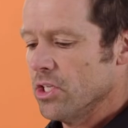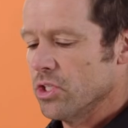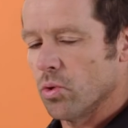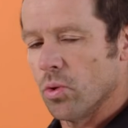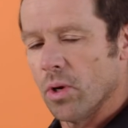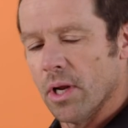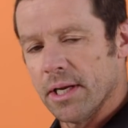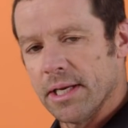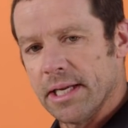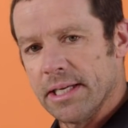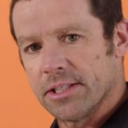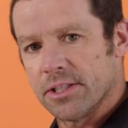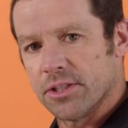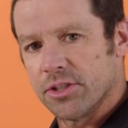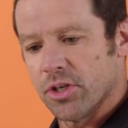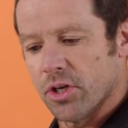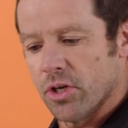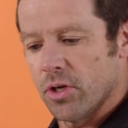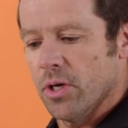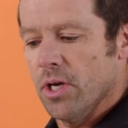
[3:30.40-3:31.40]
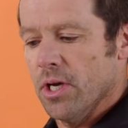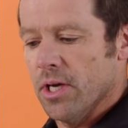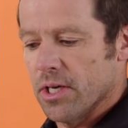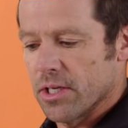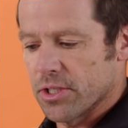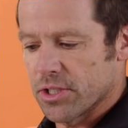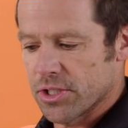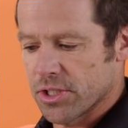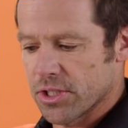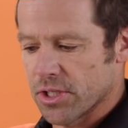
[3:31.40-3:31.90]
So all I need to do
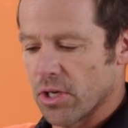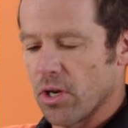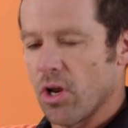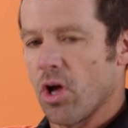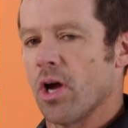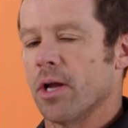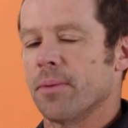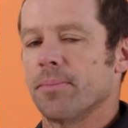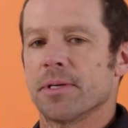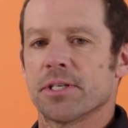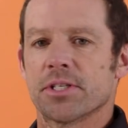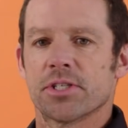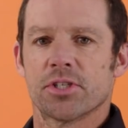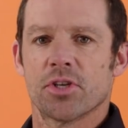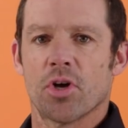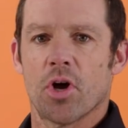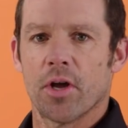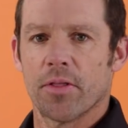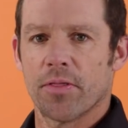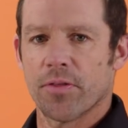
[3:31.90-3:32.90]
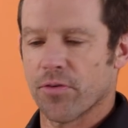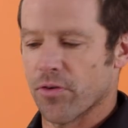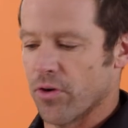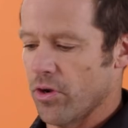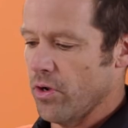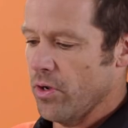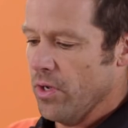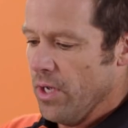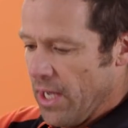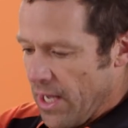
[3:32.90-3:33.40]
is slide my side
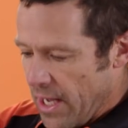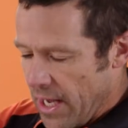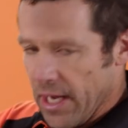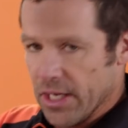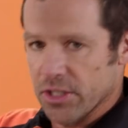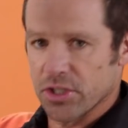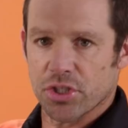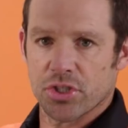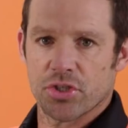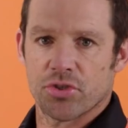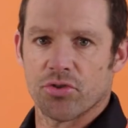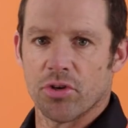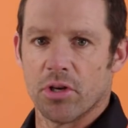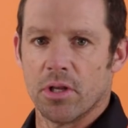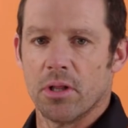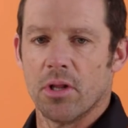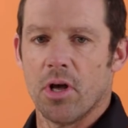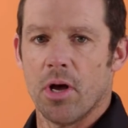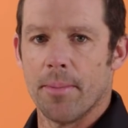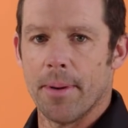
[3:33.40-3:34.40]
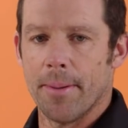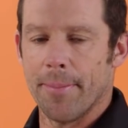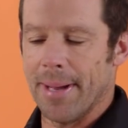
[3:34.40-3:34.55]
through and just drill on my